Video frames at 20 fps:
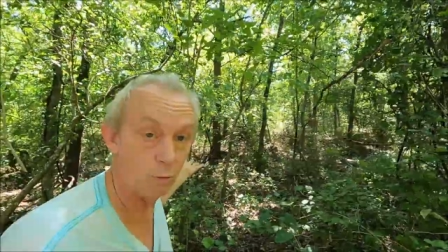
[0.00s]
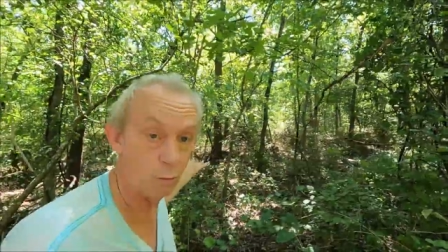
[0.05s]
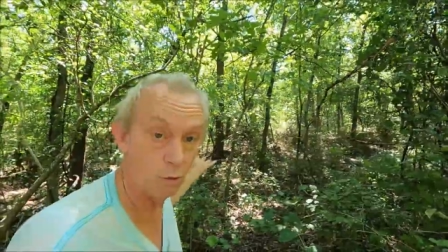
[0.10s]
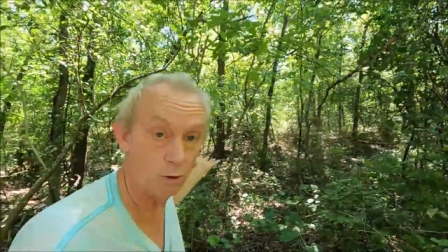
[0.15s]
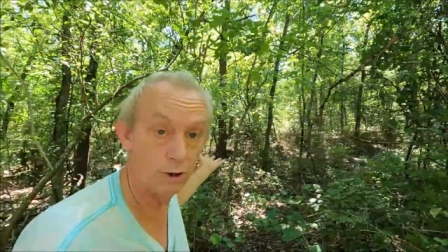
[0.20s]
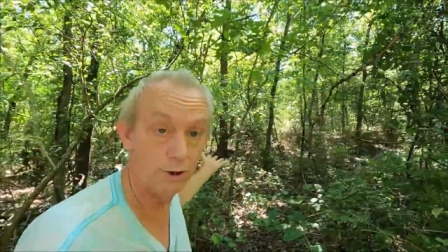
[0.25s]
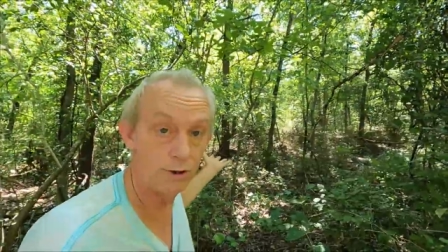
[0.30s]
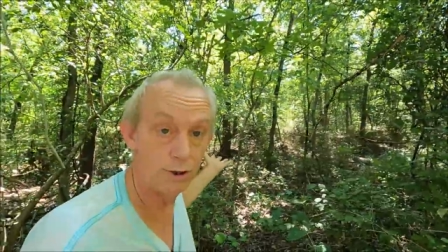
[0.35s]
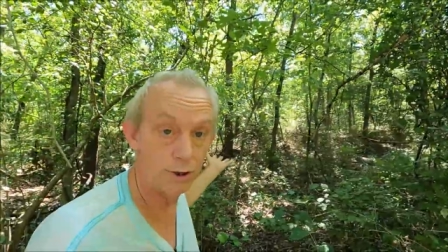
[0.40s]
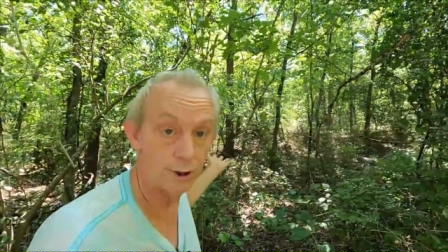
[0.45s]

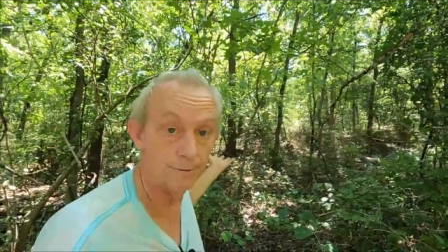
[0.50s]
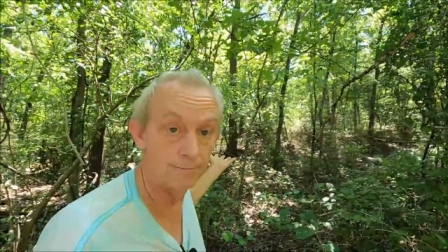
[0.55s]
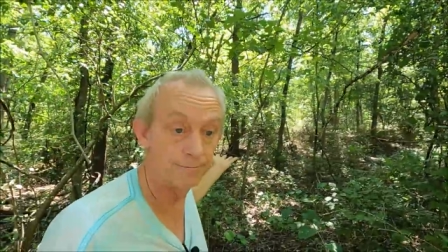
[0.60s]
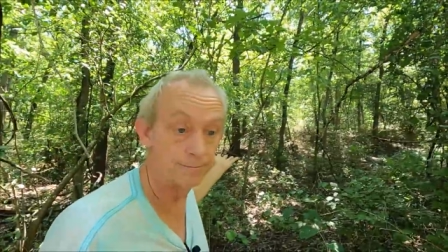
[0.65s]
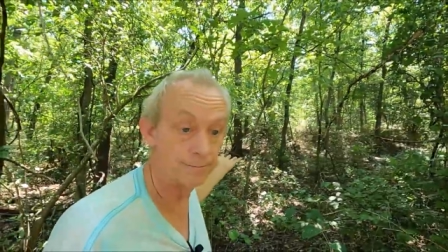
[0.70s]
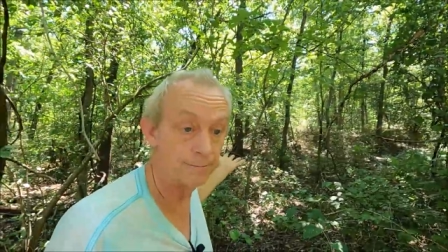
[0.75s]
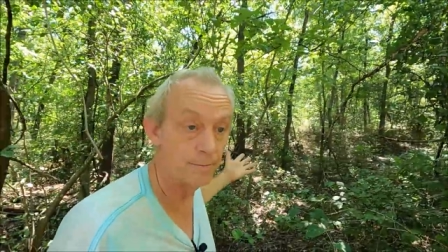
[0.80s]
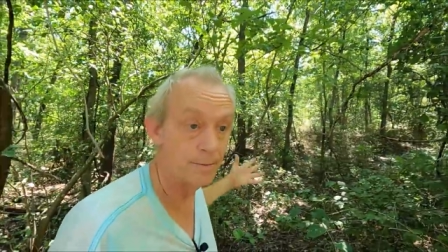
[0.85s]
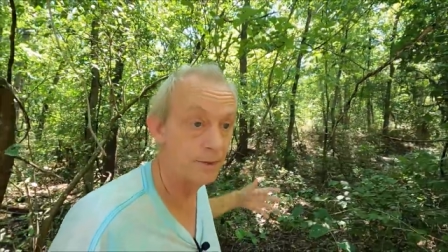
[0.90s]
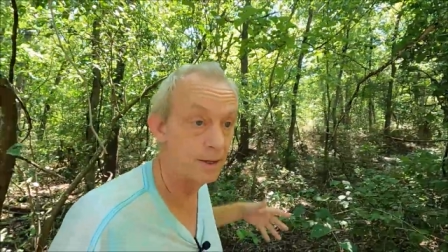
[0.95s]

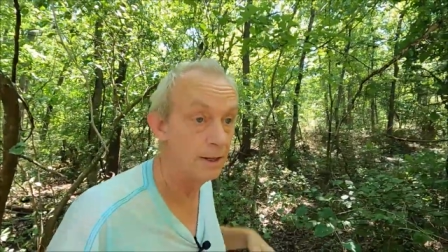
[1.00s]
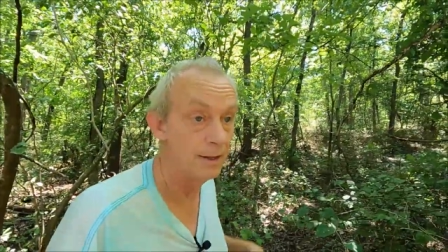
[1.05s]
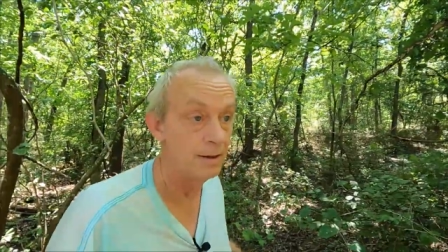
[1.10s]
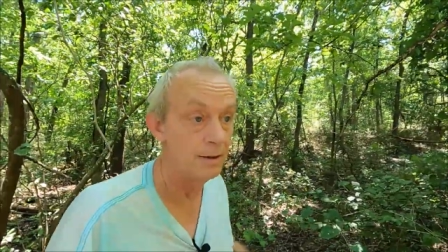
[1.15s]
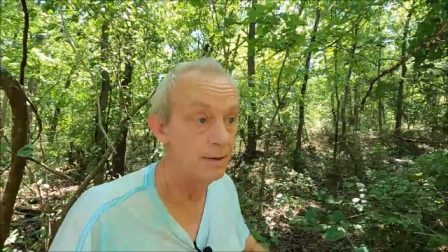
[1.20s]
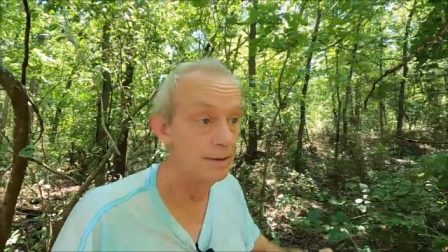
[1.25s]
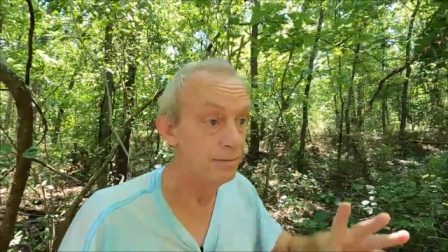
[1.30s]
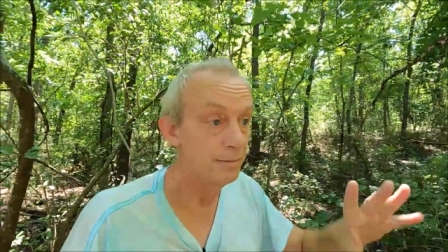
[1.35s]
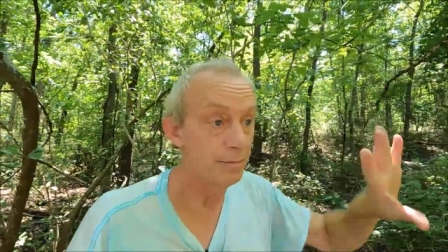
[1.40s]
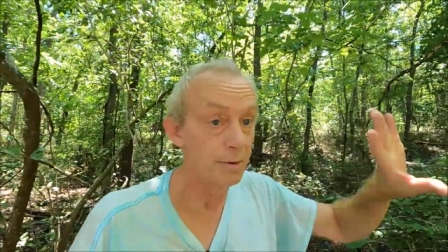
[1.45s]

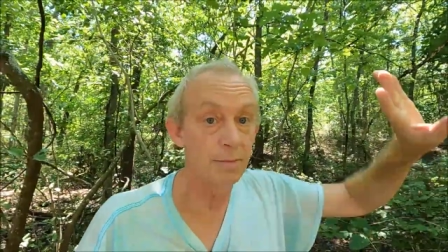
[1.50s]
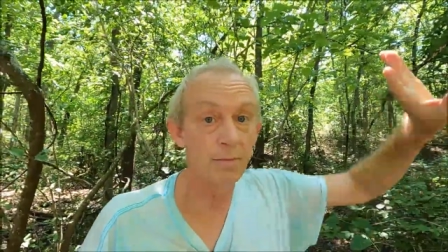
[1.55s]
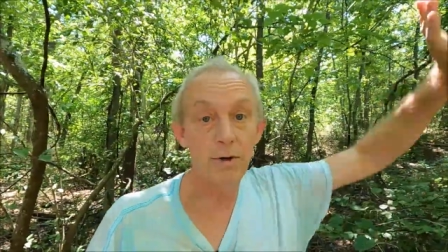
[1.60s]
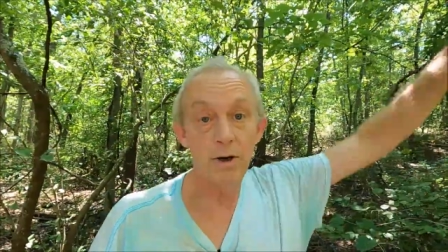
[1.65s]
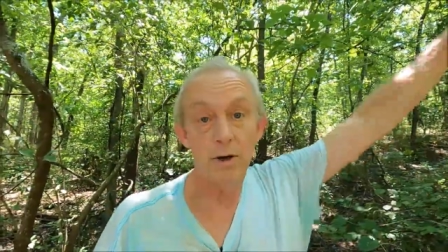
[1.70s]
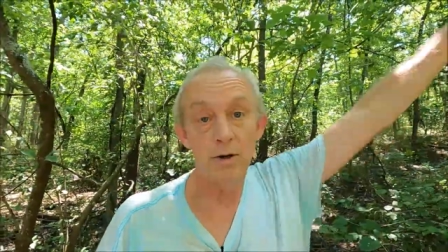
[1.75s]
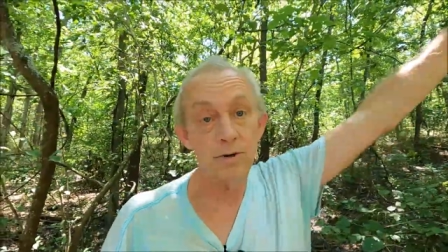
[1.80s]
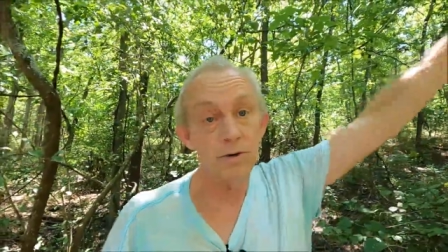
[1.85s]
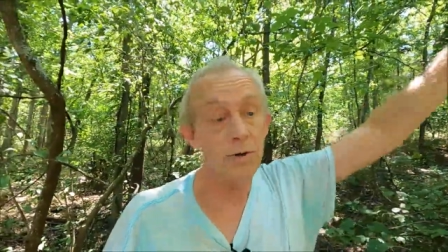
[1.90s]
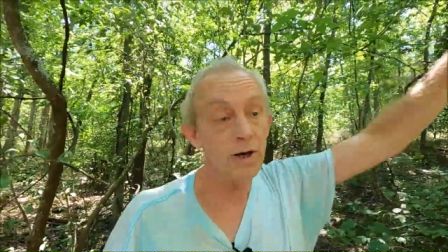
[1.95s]
woods, but
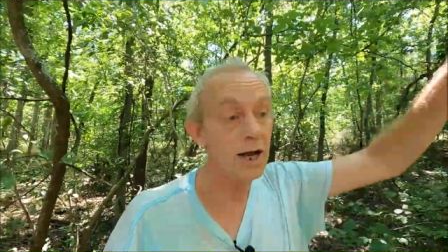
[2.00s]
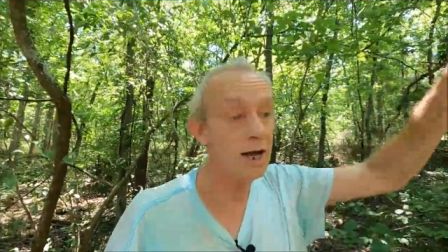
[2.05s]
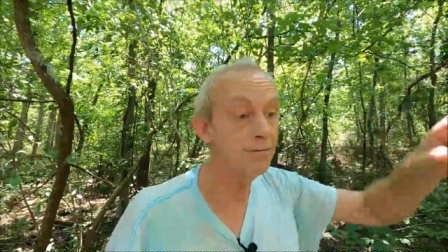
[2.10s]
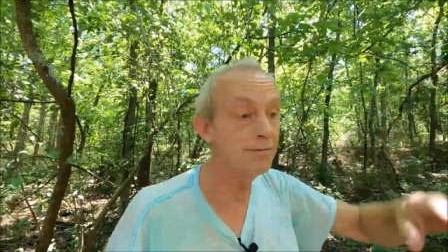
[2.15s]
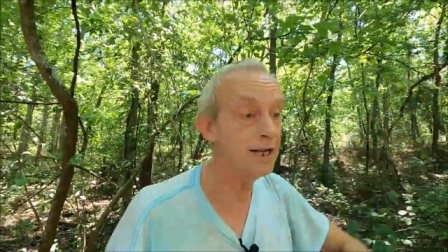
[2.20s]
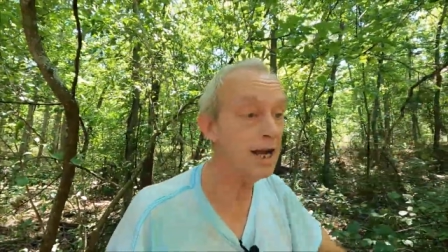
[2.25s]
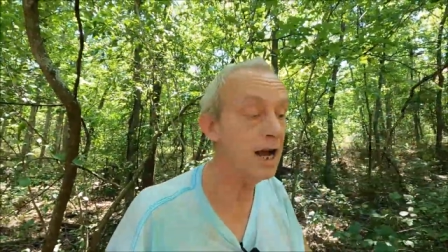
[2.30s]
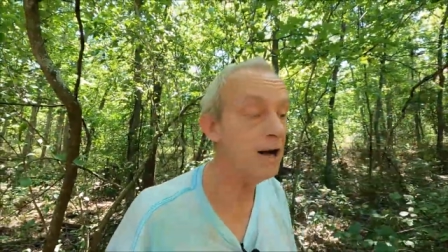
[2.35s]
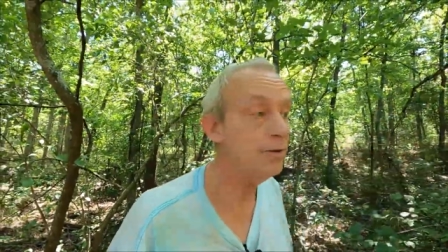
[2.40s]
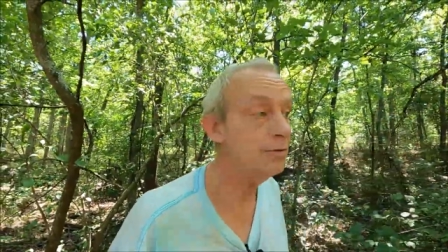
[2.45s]
we also
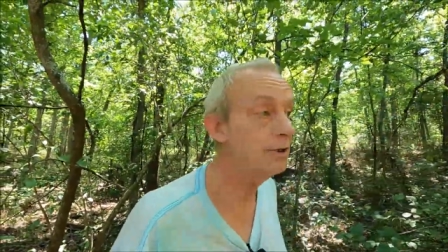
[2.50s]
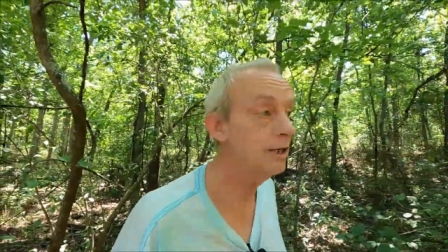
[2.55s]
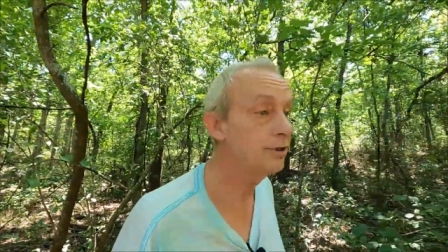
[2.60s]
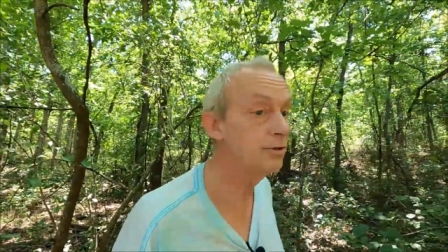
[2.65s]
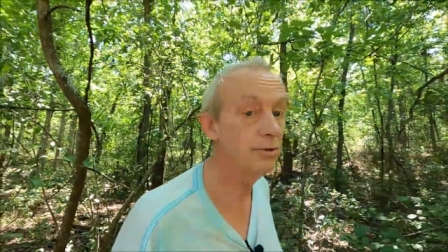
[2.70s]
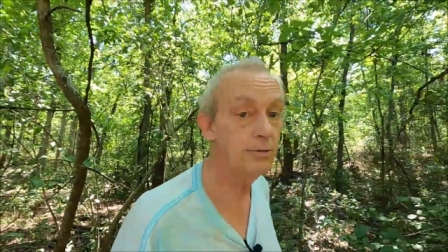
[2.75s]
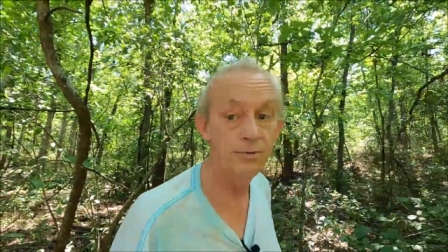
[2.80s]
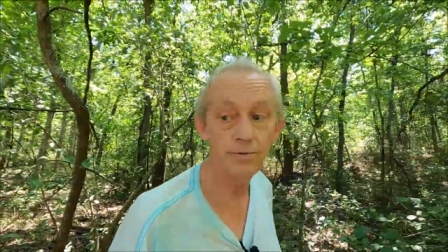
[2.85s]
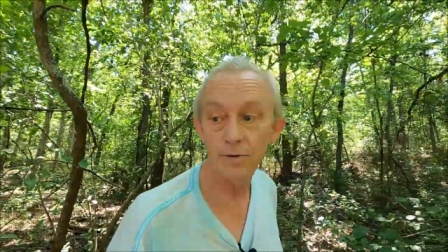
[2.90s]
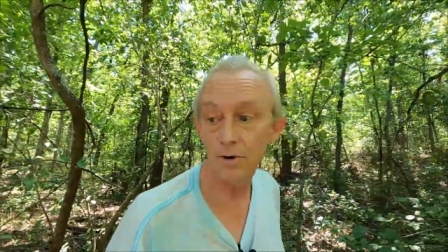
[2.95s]
have town
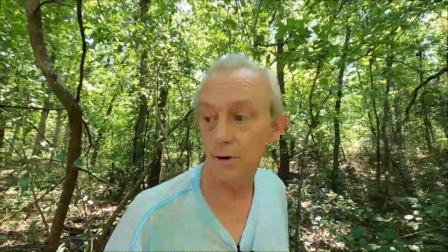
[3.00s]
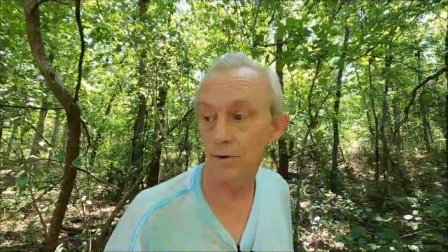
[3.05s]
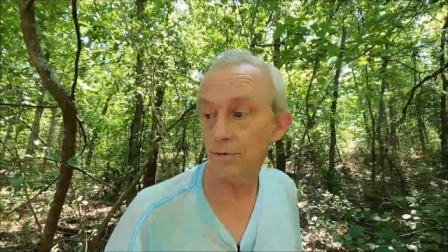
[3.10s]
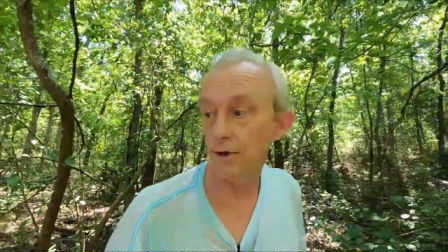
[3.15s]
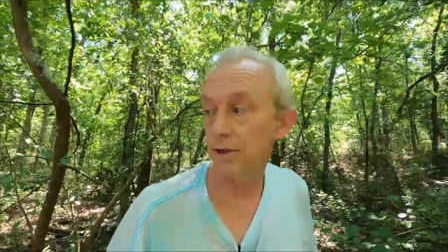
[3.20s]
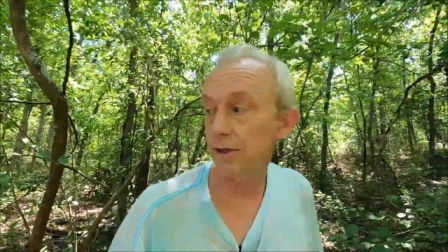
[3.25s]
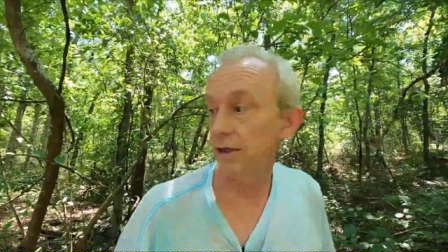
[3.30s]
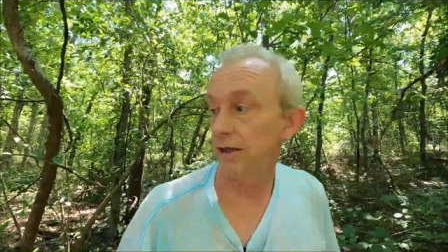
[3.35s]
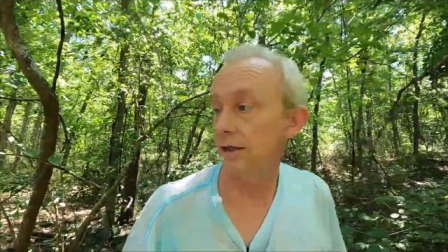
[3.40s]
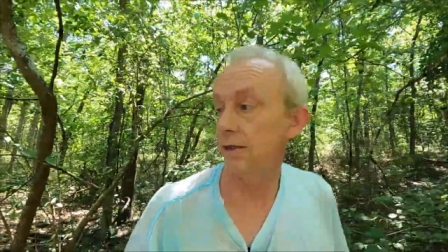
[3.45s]
not too far if
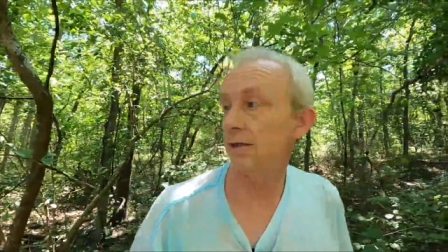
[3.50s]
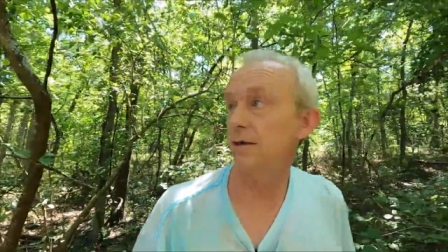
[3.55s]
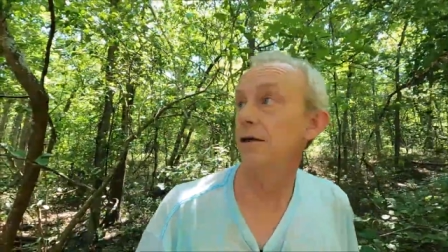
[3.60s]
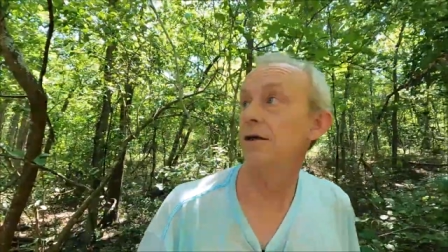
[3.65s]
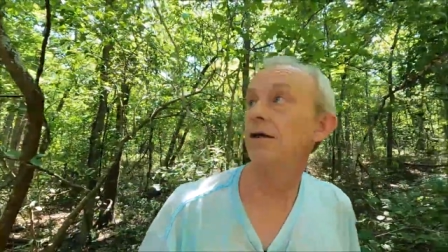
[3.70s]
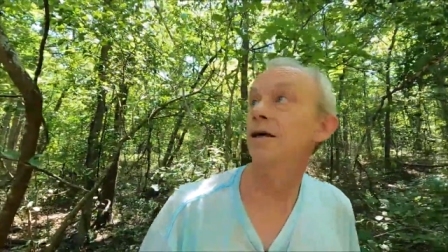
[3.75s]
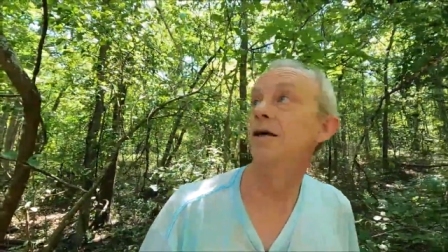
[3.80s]
I need it.